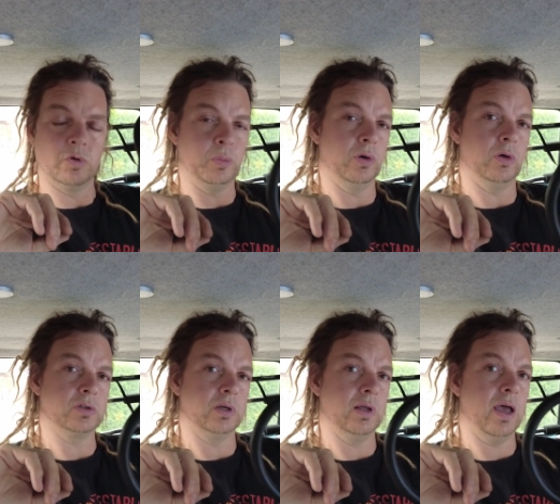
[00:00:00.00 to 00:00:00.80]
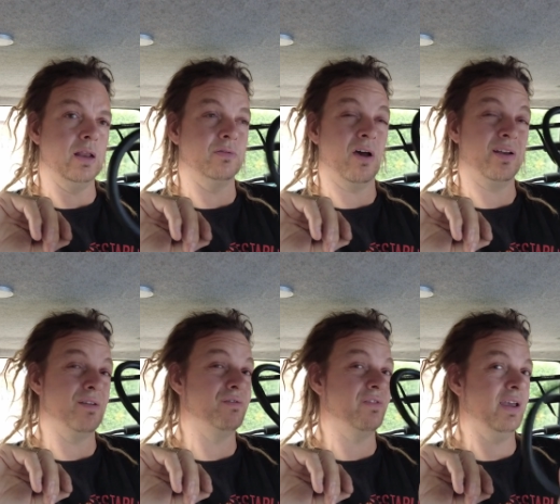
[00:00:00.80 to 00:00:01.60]
reports online of
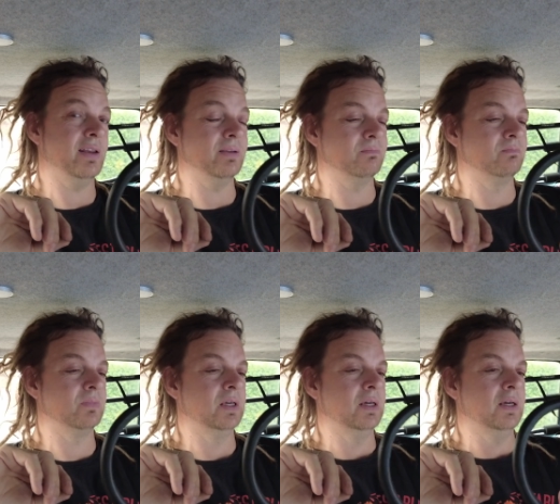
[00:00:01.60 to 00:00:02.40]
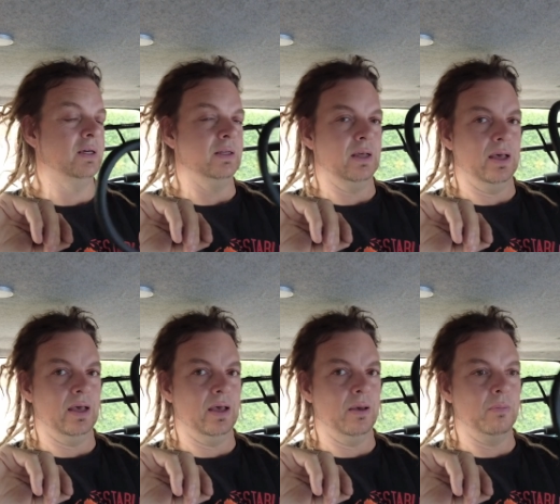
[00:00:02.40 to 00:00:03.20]
R9 failing
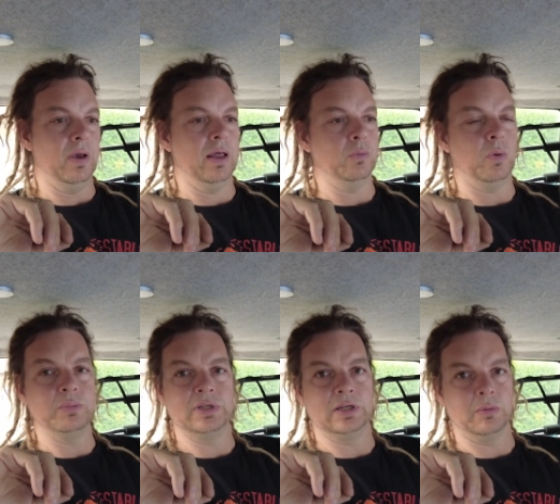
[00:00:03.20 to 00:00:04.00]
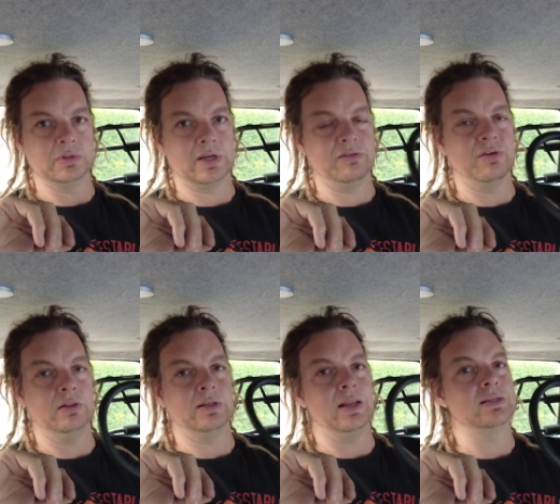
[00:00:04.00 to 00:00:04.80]
um, and one particular one said it
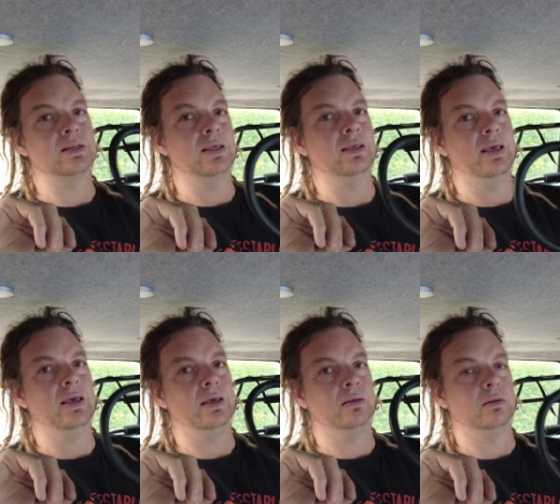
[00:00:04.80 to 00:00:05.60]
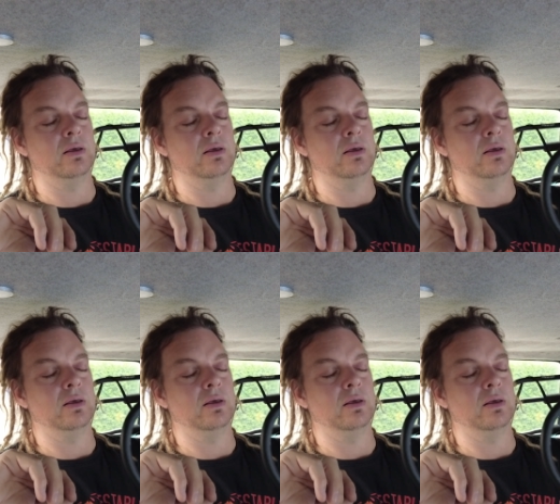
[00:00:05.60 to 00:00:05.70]
failed in less than a year